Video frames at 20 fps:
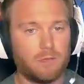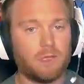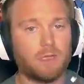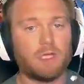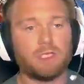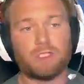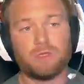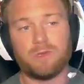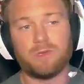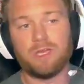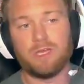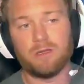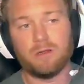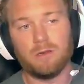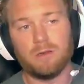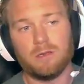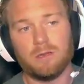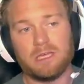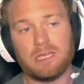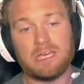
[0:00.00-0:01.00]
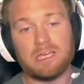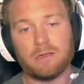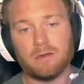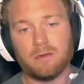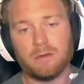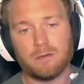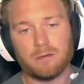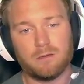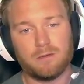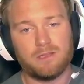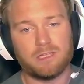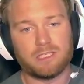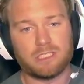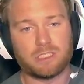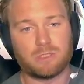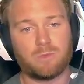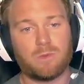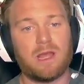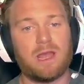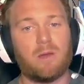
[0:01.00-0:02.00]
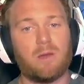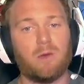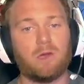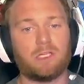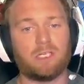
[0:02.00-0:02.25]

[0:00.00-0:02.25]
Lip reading: So here, this is where I want